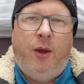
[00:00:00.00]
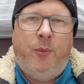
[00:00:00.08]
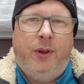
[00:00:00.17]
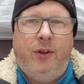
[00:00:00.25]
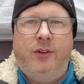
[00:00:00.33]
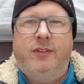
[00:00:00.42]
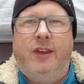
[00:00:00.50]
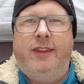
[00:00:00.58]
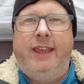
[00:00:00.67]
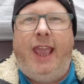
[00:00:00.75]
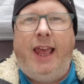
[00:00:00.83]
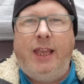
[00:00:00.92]
We looked at
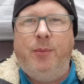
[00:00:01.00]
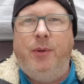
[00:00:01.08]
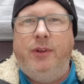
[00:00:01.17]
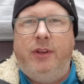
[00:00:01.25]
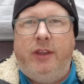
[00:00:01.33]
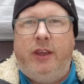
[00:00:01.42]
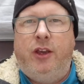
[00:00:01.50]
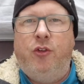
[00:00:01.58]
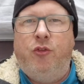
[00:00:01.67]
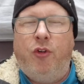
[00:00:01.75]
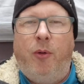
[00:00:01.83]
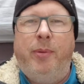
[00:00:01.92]
the element that you
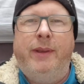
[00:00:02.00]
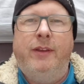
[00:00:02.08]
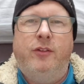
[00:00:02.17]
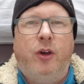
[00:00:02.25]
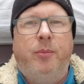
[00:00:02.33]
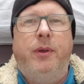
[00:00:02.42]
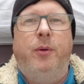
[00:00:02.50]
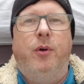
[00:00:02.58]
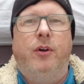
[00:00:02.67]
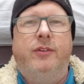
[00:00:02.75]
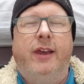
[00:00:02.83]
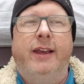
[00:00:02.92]
can drop in the top of your
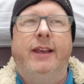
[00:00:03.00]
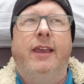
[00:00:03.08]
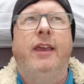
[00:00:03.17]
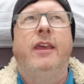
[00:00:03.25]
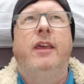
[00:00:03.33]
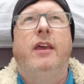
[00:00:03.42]
water tank,